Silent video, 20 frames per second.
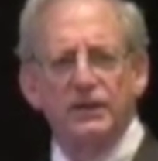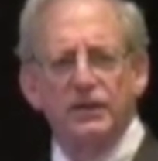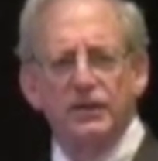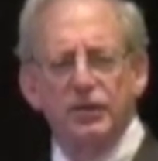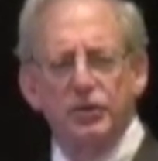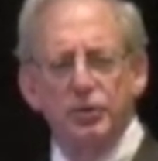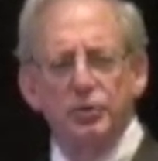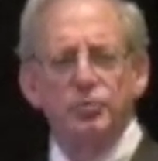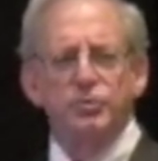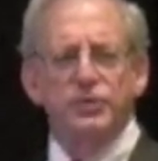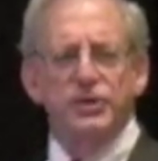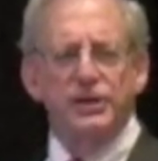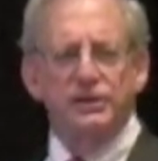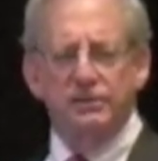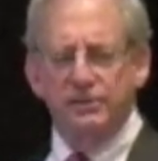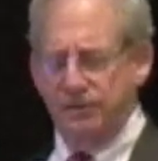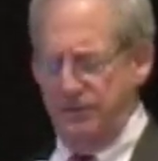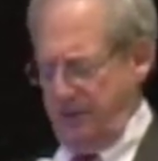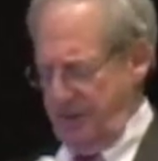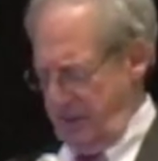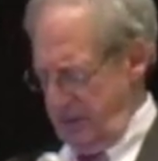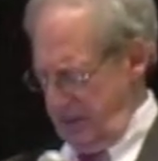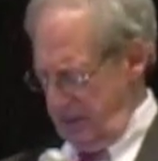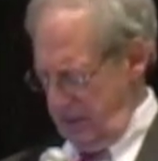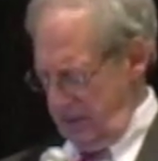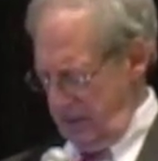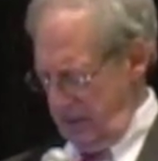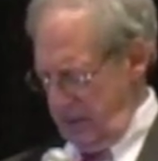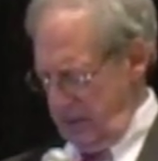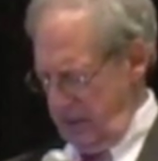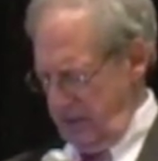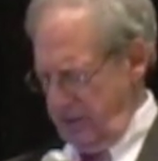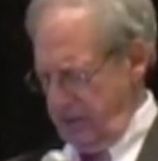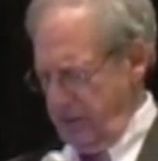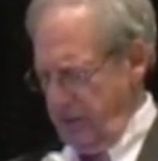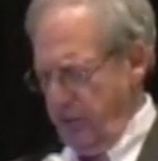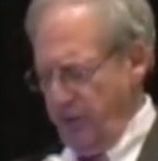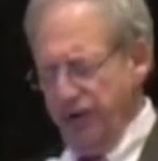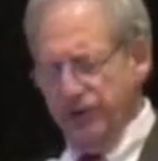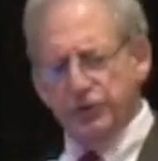use it,
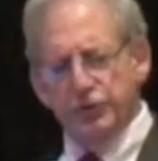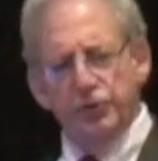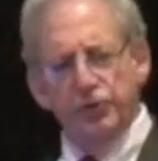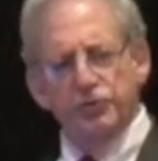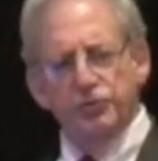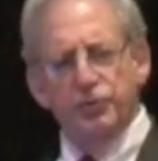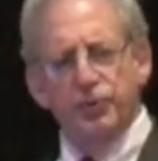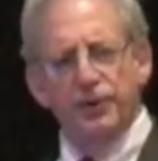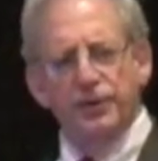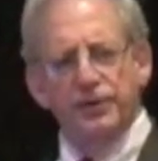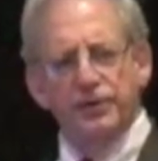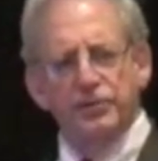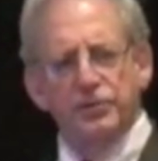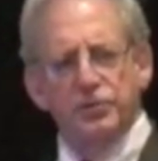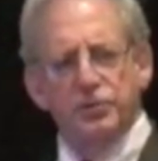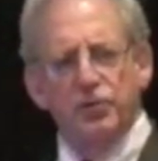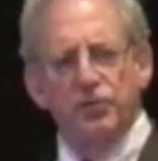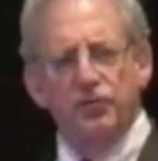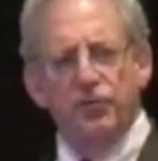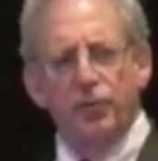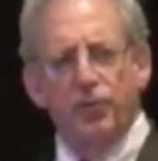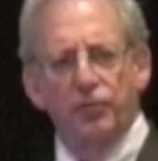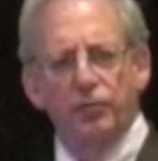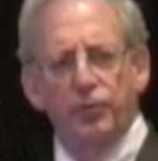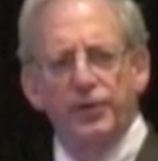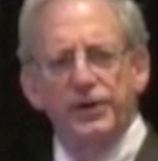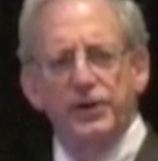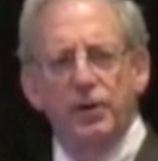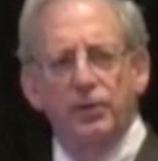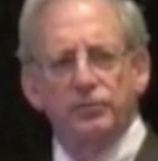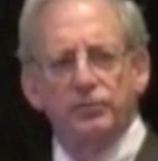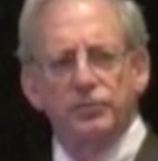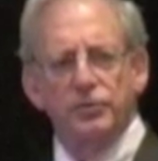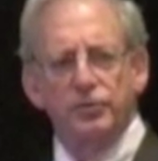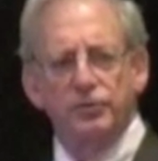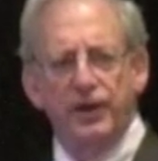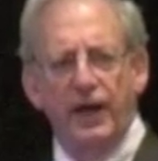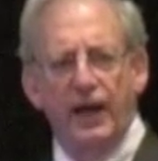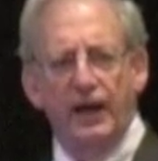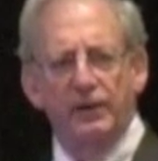do research with it, and so forth. We don't
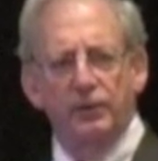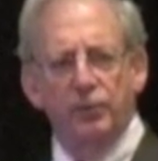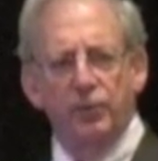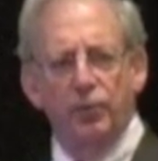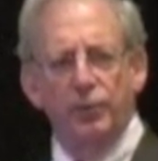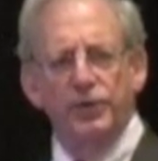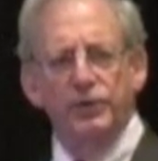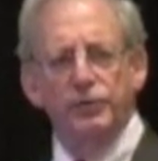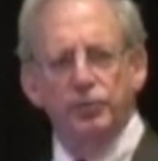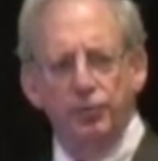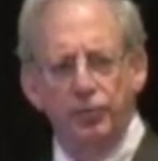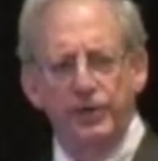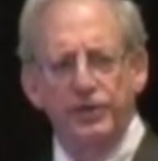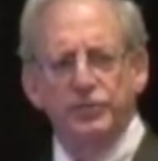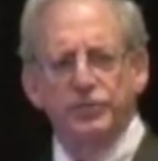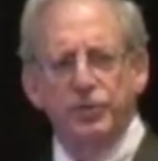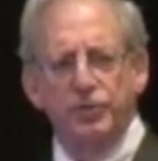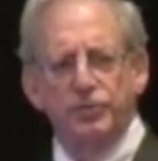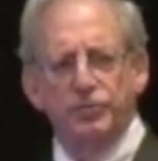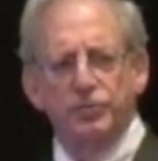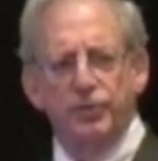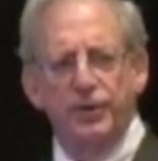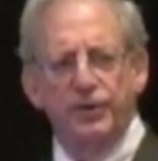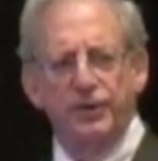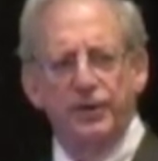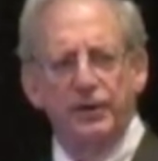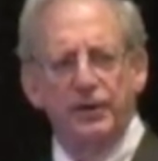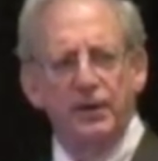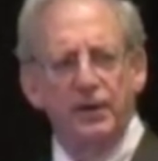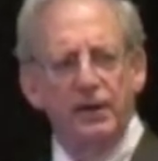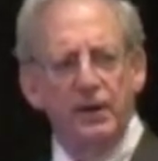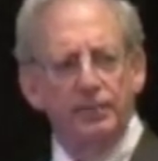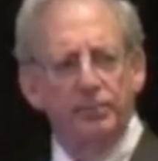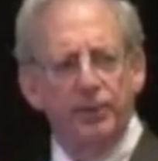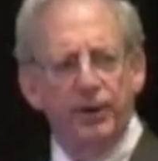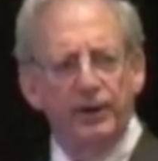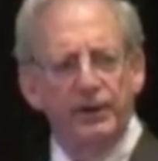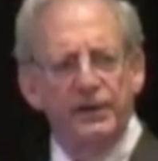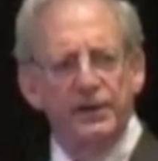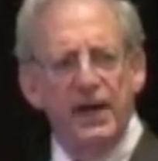do that. We do research with it,
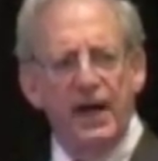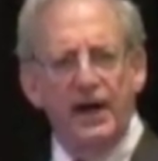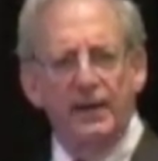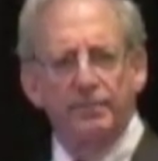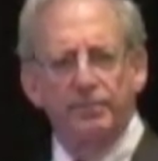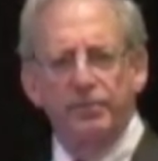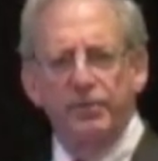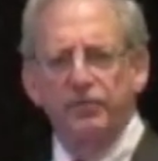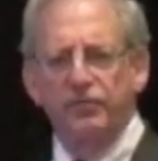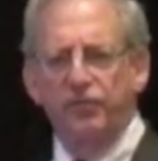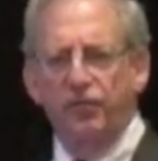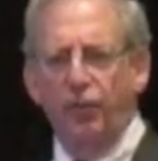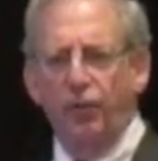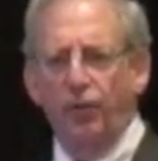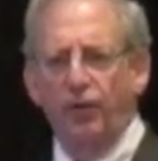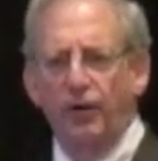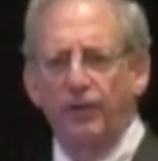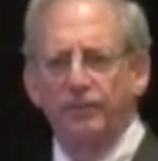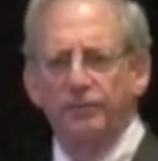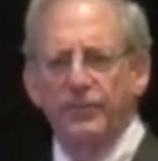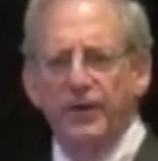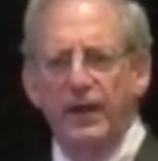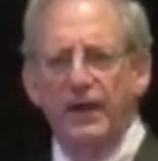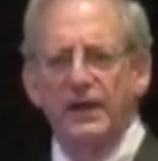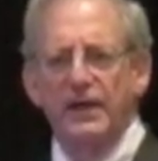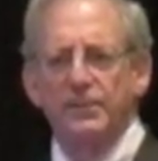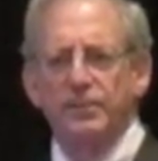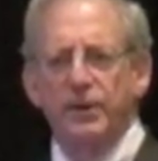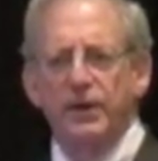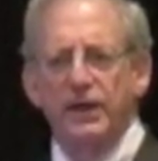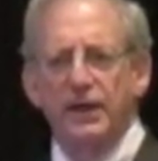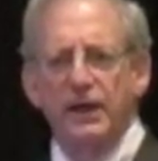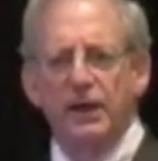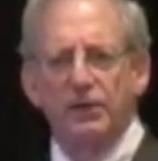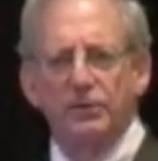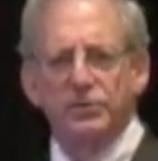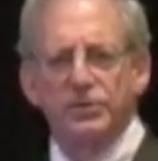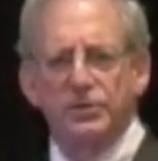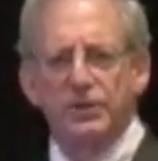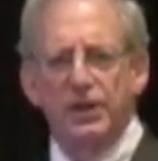but not before anybody
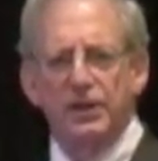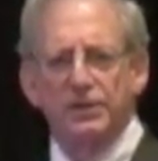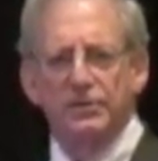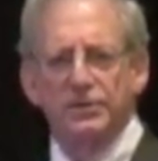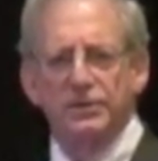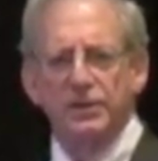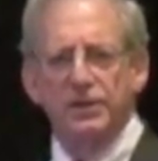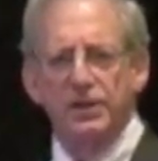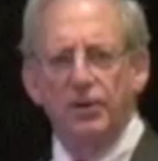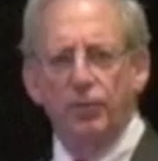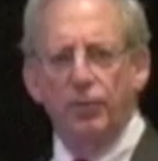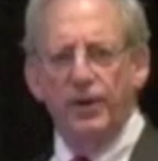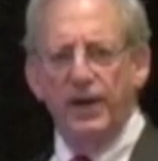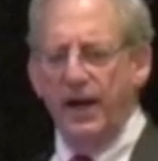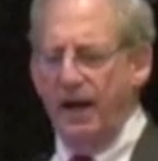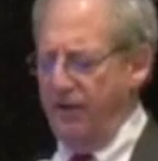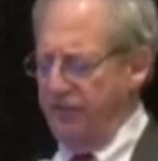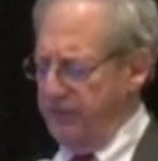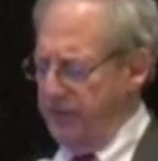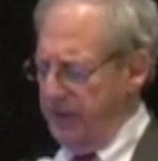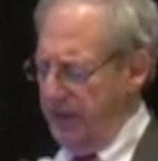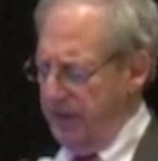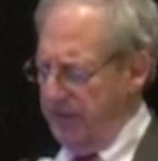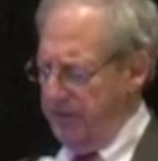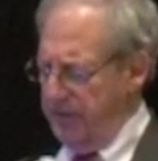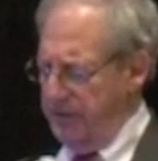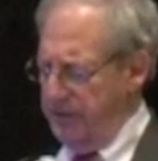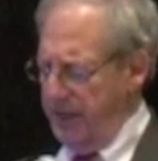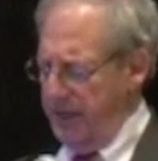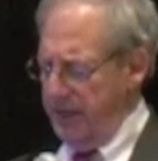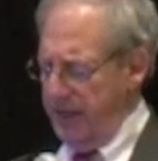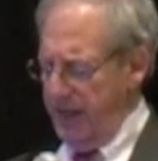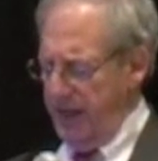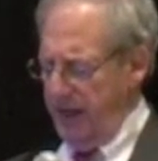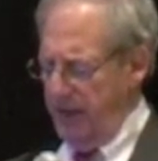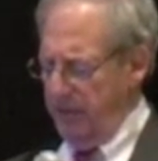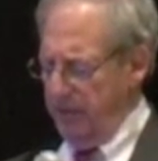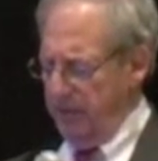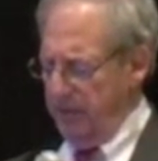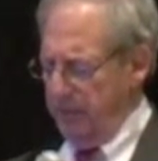else does. We have to get the data
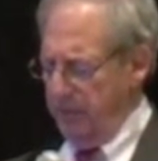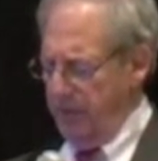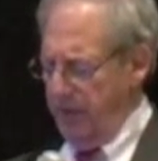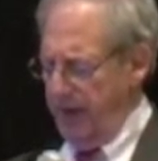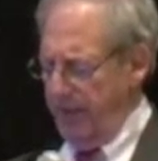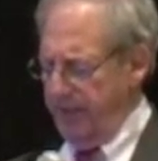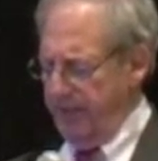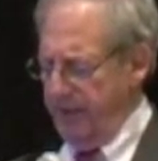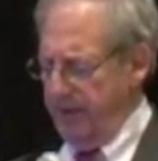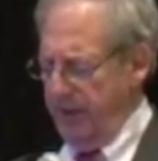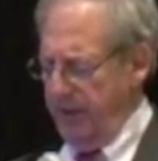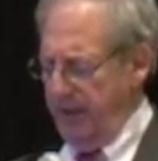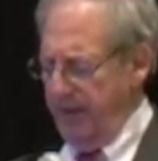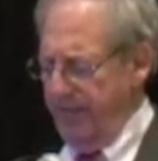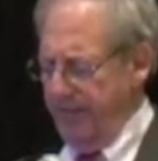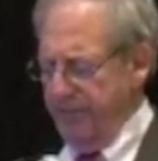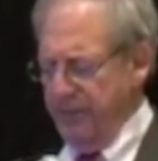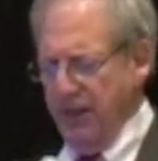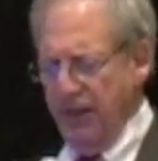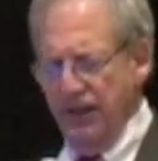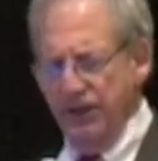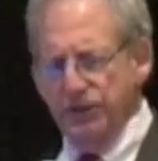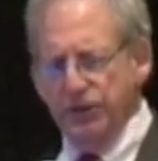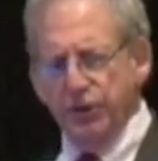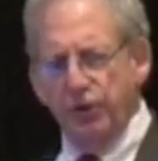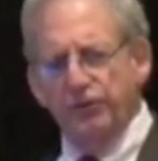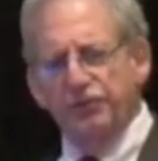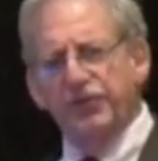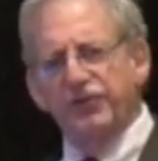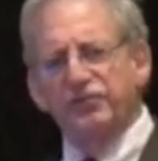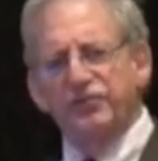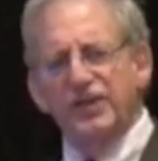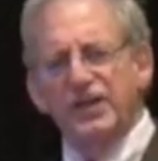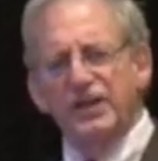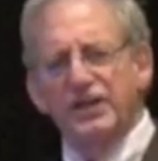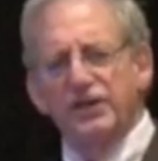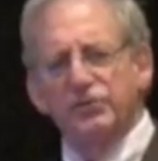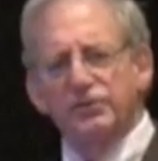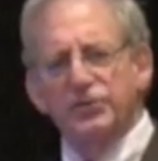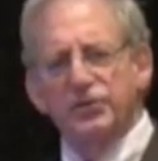out rapidly. So 50
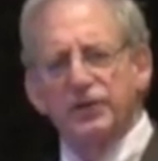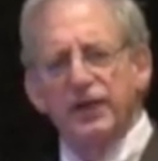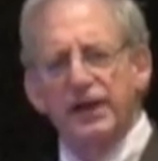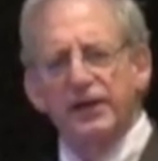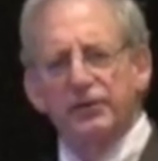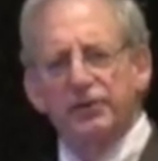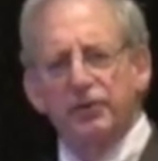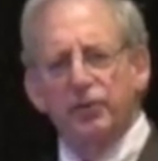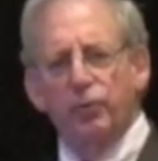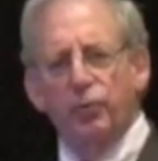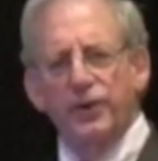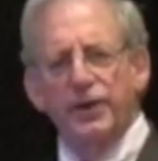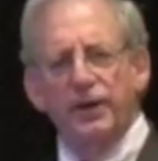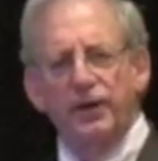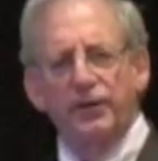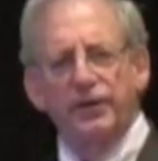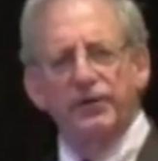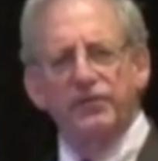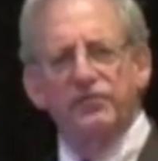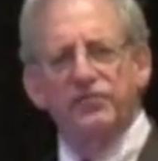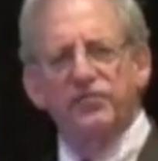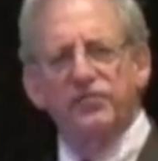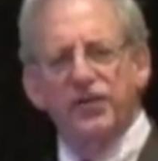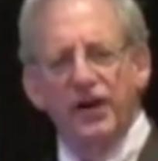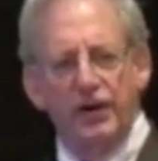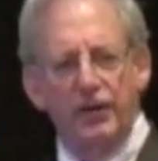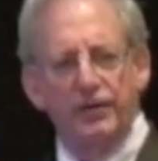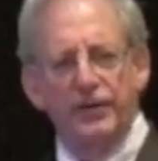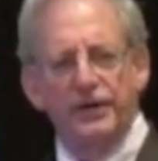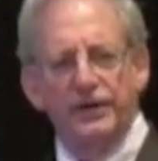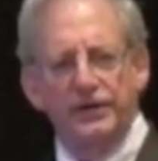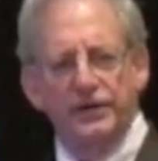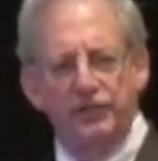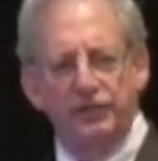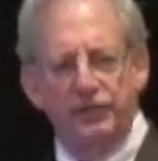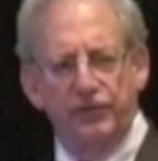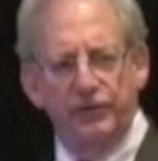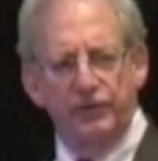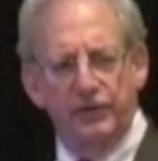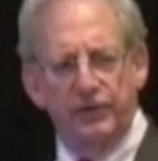years later, we are in a very
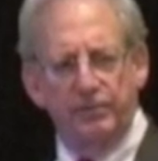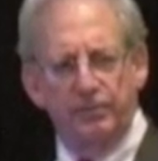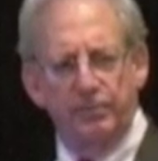different